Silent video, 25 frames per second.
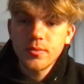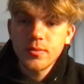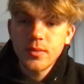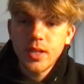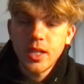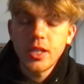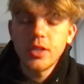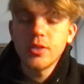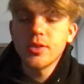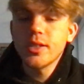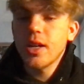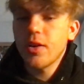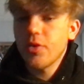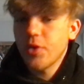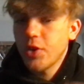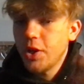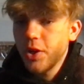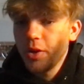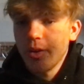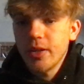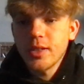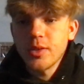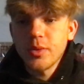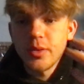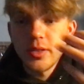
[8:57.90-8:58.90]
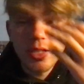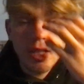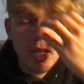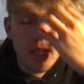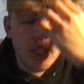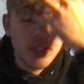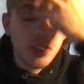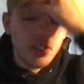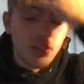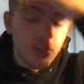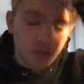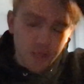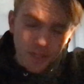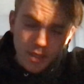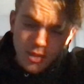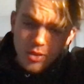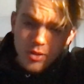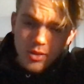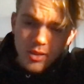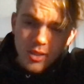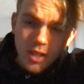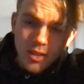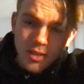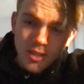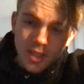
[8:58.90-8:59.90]
And you sound curious when he's like, okay, so
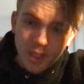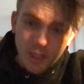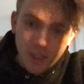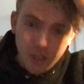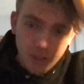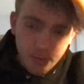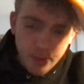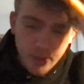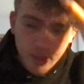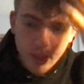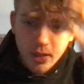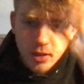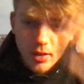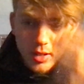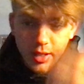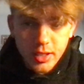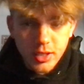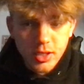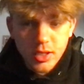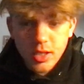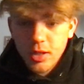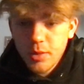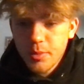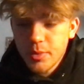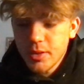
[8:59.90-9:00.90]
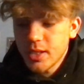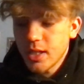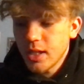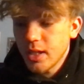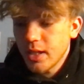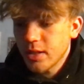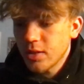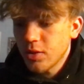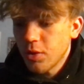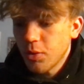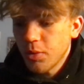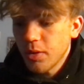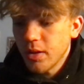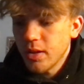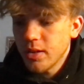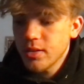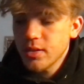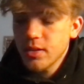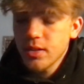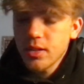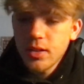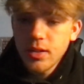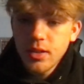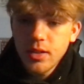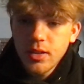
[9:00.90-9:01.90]
it sounds like you're gonna be there like just 100%, like no worries.
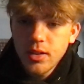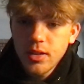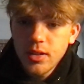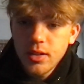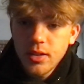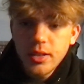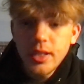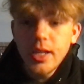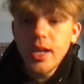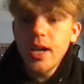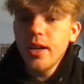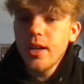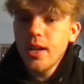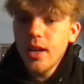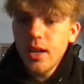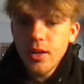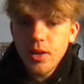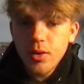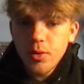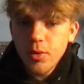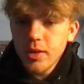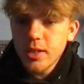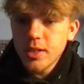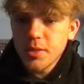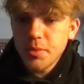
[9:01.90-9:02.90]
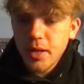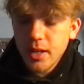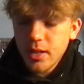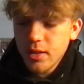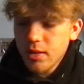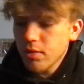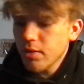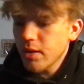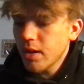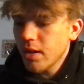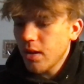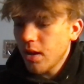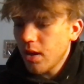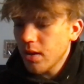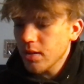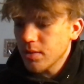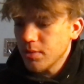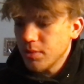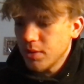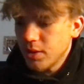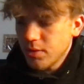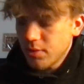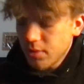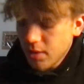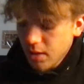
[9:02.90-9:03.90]
Yeah, no worries, man. Okay, awesome,
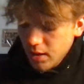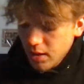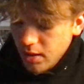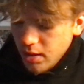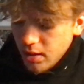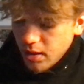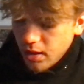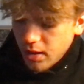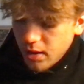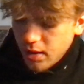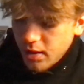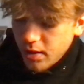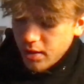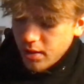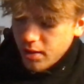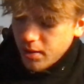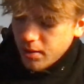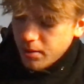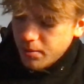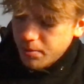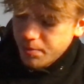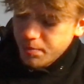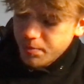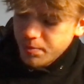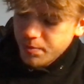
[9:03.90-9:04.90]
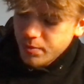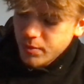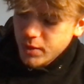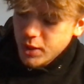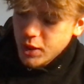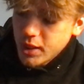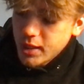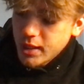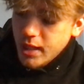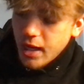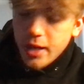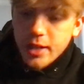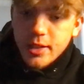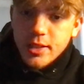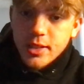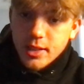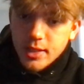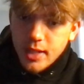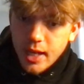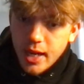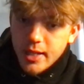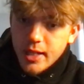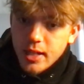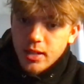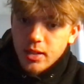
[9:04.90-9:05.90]
dude. So now you just
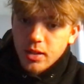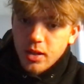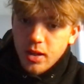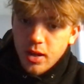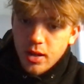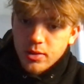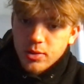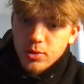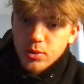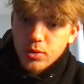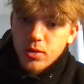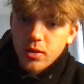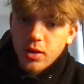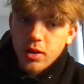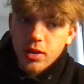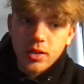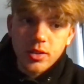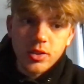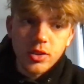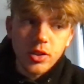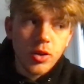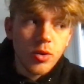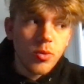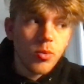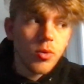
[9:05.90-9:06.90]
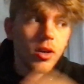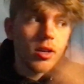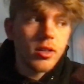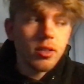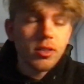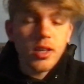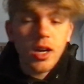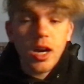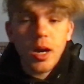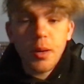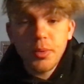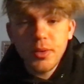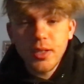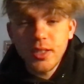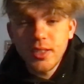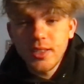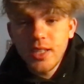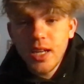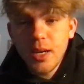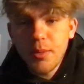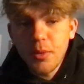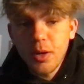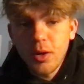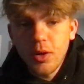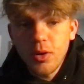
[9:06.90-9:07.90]
tied down the console call, because you don't want to hop in the
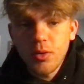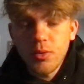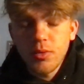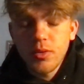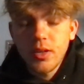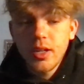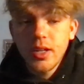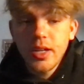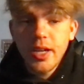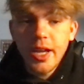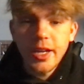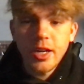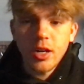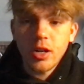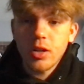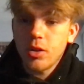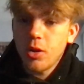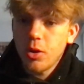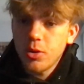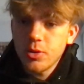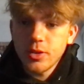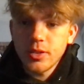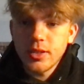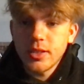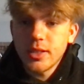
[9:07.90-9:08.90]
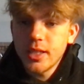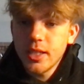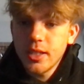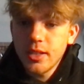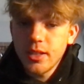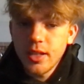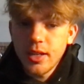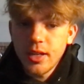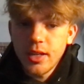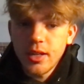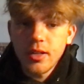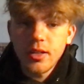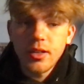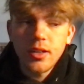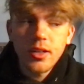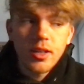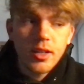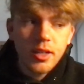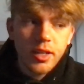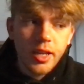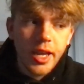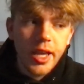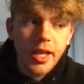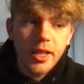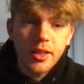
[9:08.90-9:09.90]
demo and your closer's sitting there
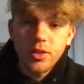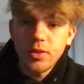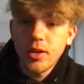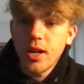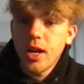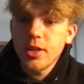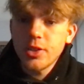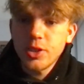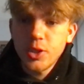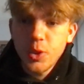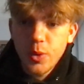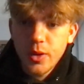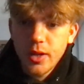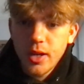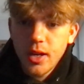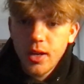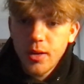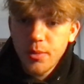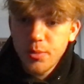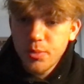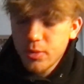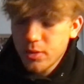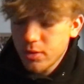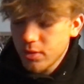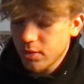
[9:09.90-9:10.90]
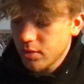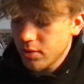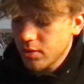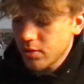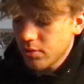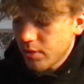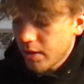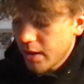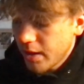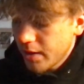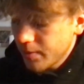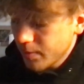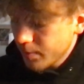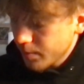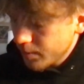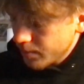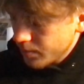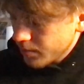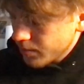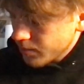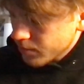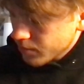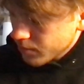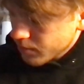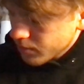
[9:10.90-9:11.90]
and they're not showing up, right?
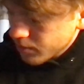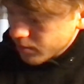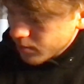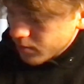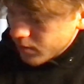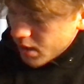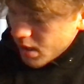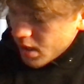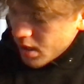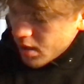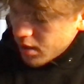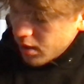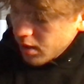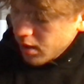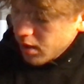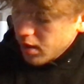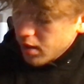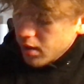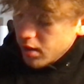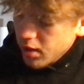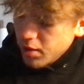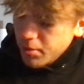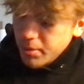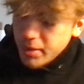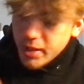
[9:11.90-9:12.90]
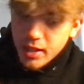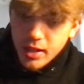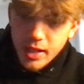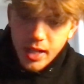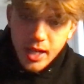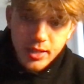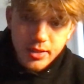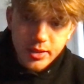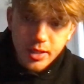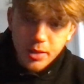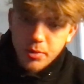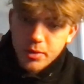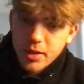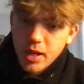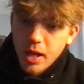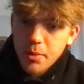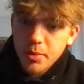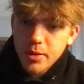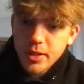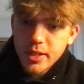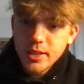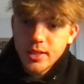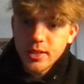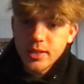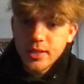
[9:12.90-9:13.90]
And the last thing, but not
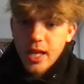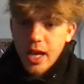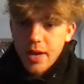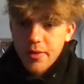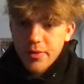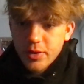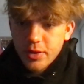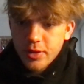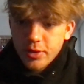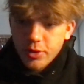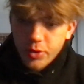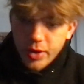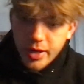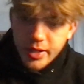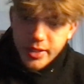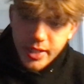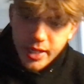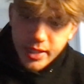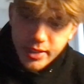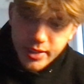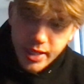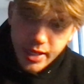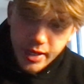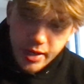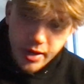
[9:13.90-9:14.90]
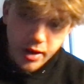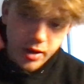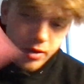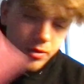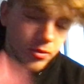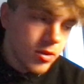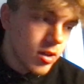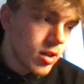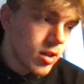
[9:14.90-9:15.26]
least, is have a great day. Take care.